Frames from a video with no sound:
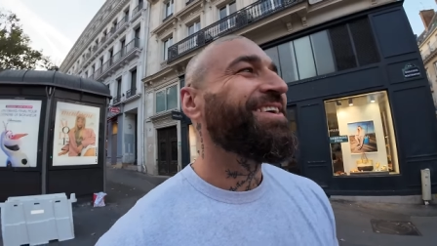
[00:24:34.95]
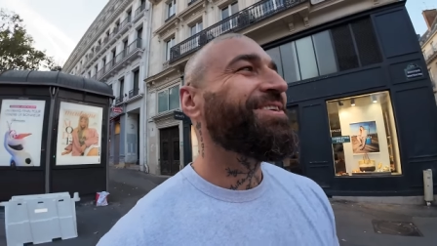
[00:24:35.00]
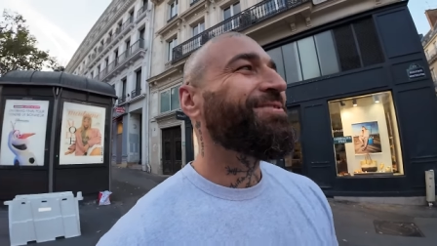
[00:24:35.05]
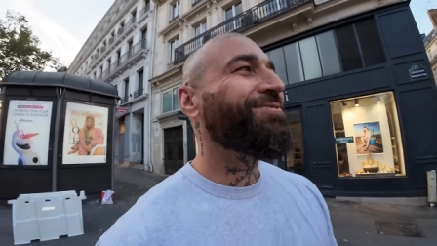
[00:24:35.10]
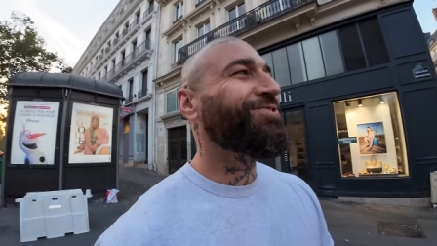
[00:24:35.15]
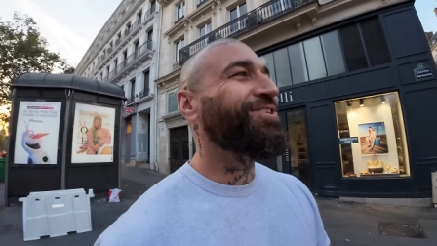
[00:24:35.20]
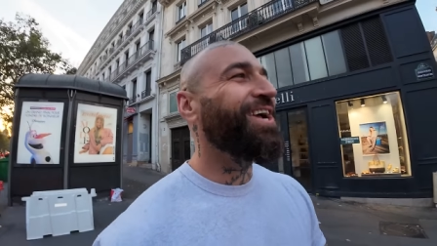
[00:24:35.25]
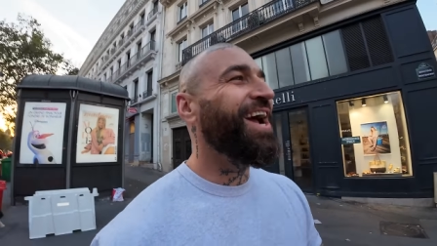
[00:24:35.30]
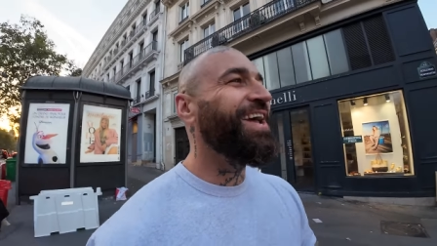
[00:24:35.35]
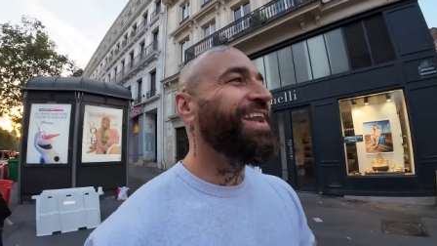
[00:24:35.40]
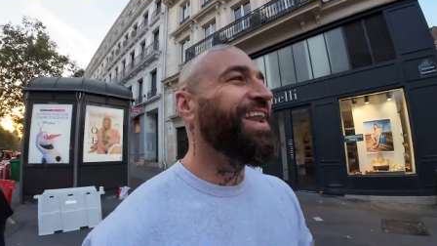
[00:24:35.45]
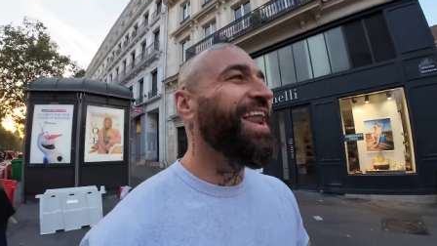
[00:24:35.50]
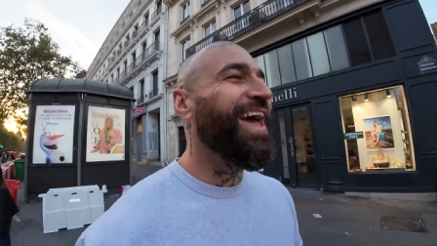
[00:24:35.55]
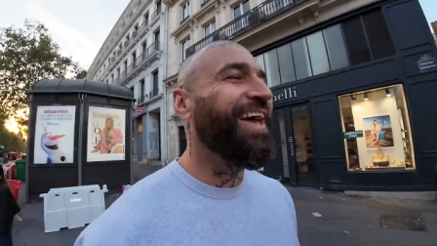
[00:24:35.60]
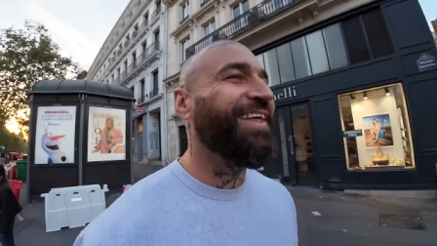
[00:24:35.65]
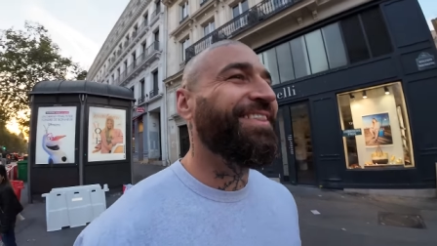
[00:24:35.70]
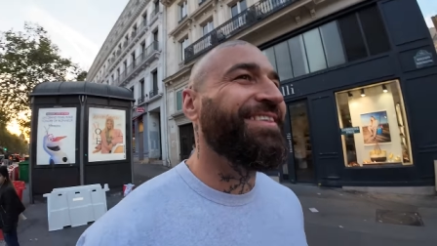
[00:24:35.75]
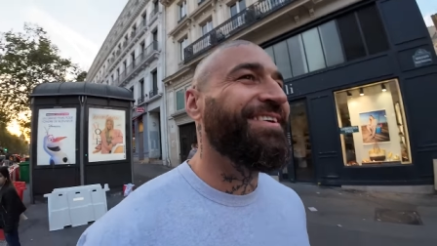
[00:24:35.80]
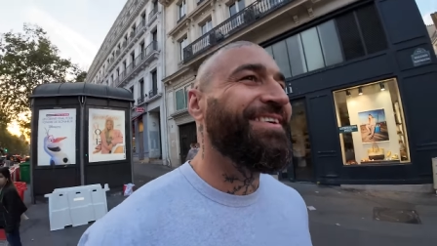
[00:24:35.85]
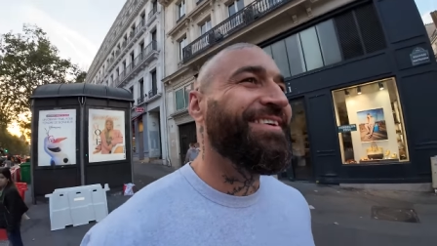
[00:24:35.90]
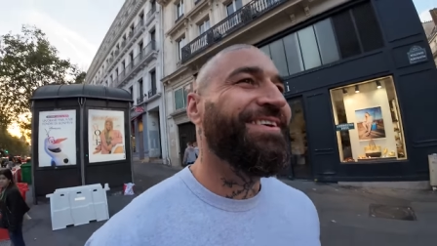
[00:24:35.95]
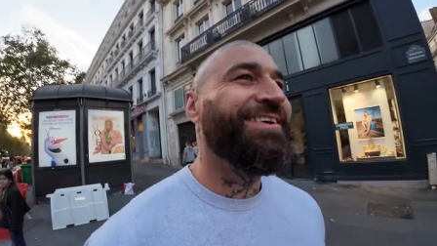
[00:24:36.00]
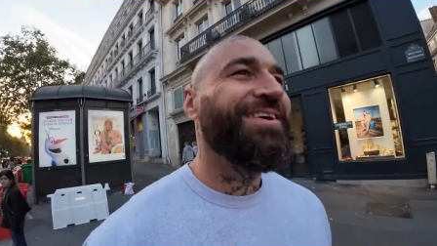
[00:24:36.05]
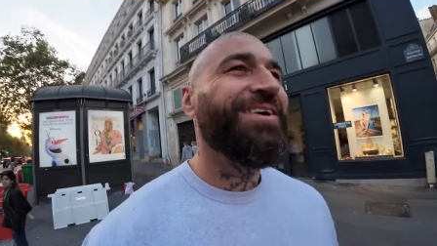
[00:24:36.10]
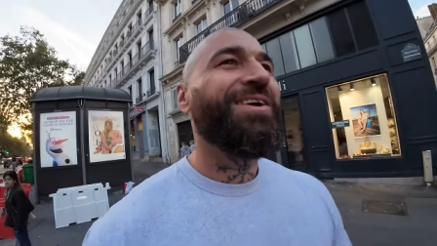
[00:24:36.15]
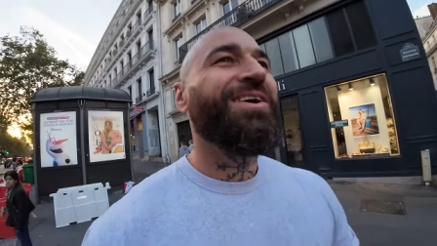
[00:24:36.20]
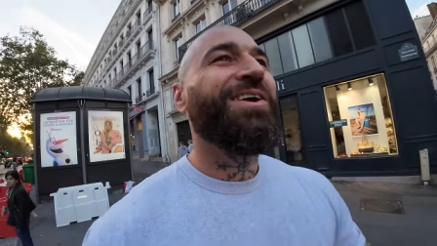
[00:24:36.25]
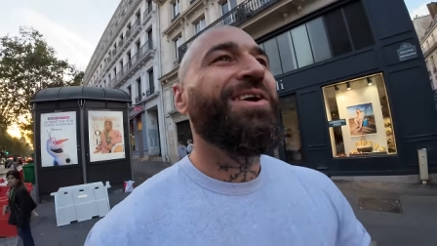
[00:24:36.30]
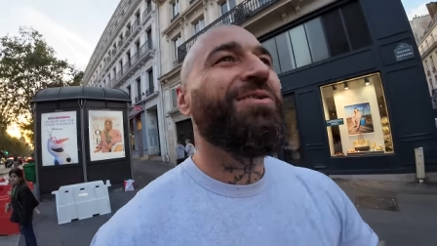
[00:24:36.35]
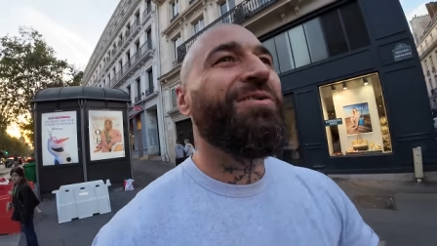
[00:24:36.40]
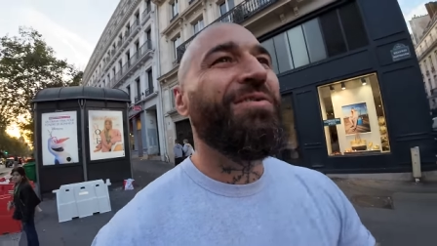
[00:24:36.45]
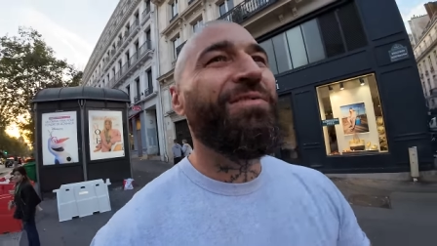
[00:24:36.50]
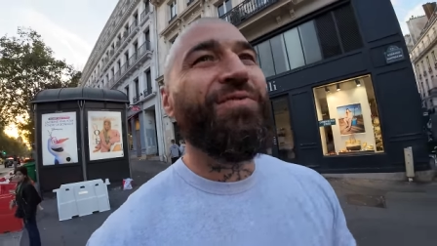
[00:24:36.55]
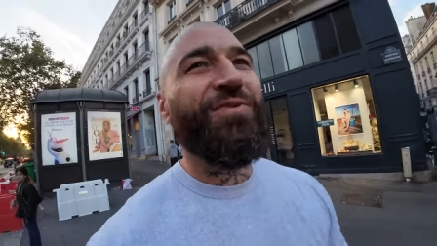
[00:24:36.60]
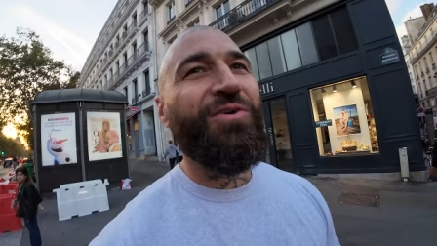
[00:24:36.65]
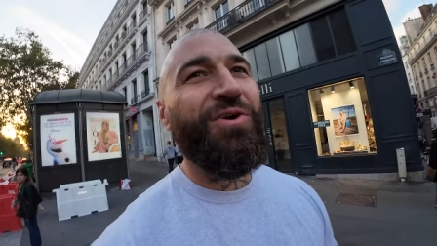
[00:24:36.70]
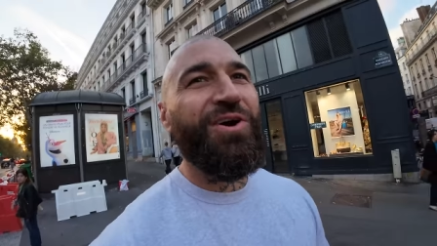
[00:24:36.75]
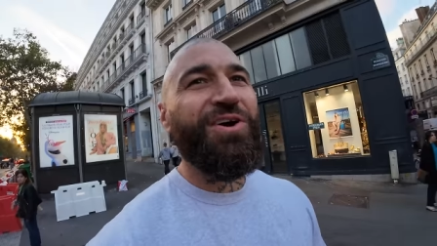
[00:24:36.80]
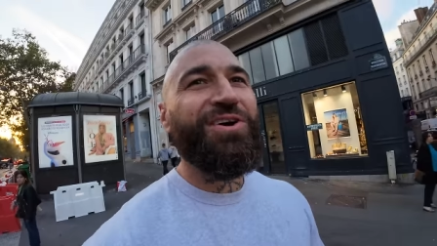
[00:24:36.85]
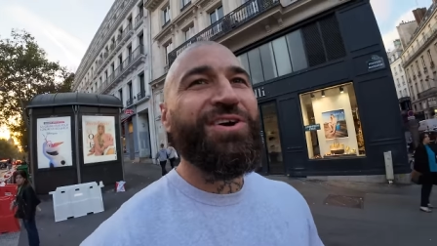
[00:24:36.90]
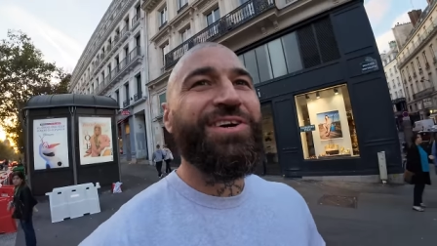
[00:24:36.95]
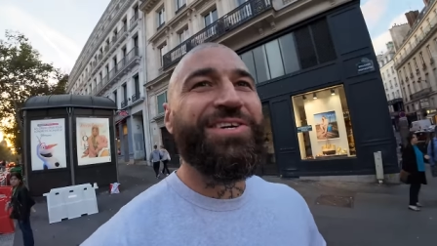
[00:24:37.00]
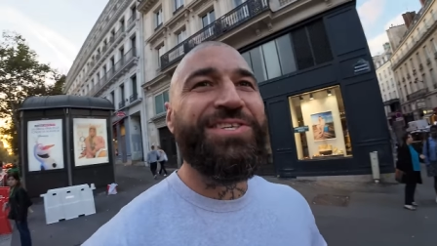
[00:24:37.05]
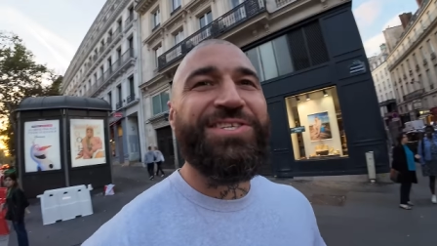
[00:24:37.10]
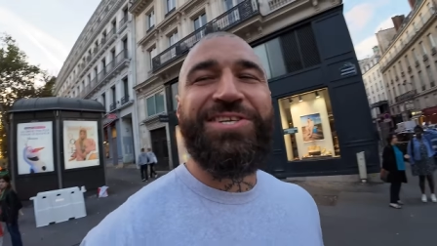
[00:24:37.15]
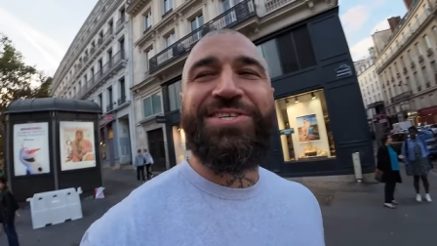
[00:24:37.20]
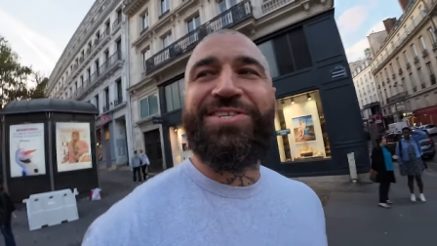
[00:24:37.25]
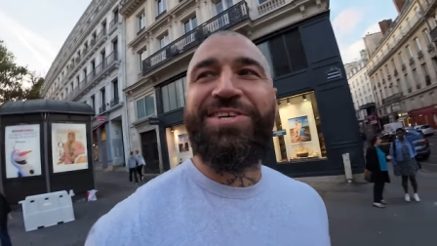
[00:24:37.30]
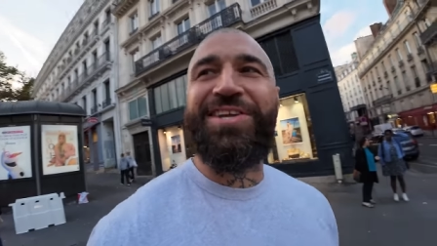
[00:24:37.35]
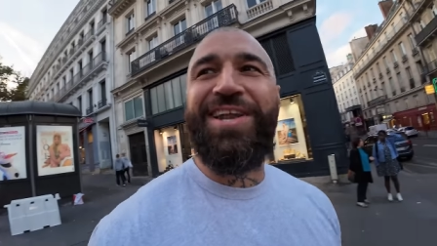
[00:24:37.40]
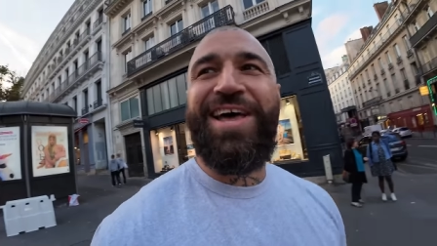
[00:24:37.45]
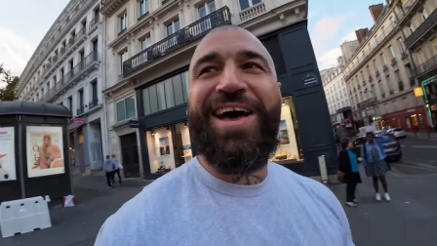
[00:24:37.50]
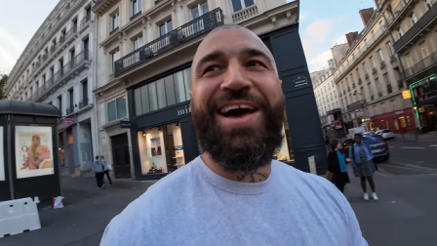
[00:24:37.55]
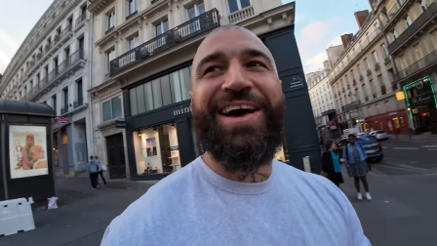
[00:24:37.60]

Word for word: You chai lad. All for burgers, this and